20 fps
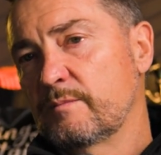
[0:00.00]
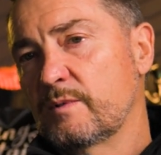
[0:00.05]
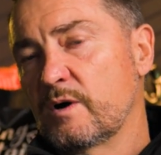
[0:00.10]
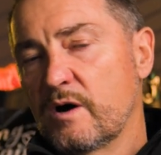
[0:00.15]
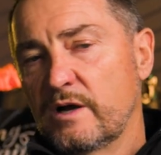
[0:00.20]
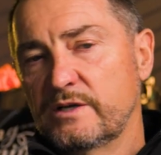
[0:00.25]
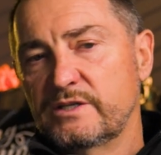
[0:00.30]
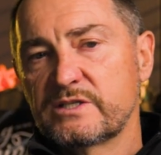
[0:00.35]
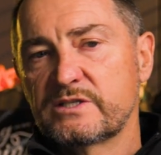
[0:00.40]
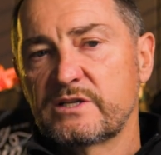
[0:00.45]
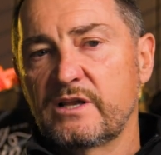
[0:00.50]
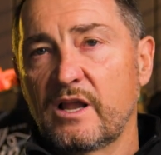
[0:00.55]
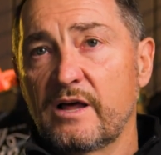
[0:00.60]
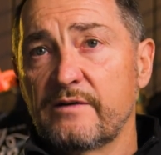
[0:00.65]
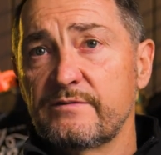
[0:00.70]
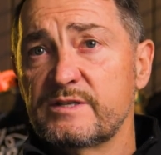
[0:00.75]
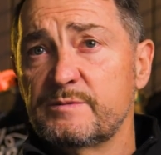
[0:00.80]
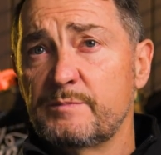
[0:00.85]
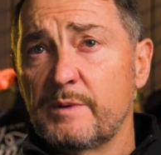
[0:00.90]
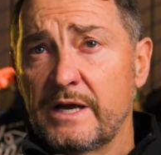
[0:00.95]
I just
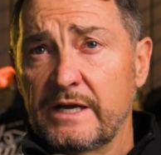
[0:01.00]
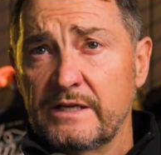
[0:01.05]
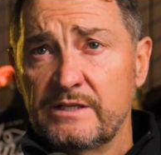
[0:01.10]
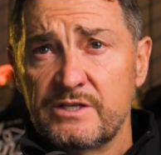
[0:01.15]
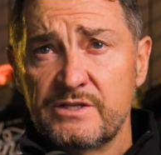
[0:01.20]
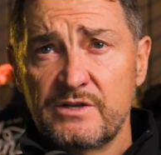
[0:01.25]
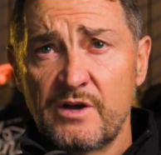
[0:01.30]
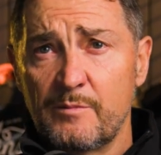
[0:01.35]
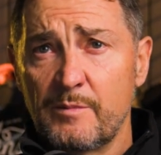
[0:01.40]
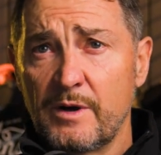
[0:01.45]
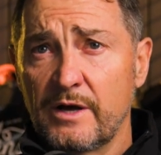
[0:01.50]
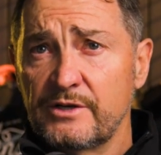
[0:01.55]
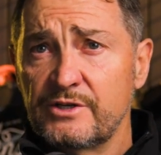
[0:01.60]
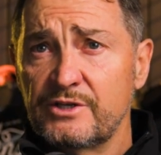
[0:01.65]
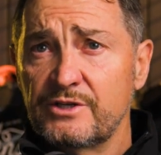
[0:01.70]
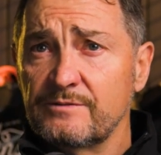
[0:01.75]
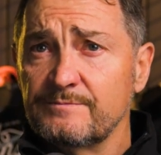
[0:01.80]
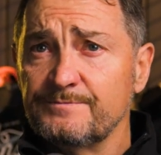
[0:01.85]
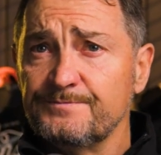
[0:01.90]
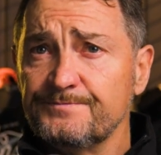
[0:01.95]
love Spain so
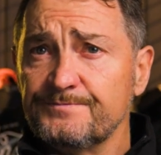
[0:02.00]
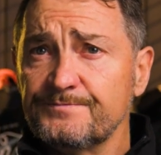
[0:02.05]
much.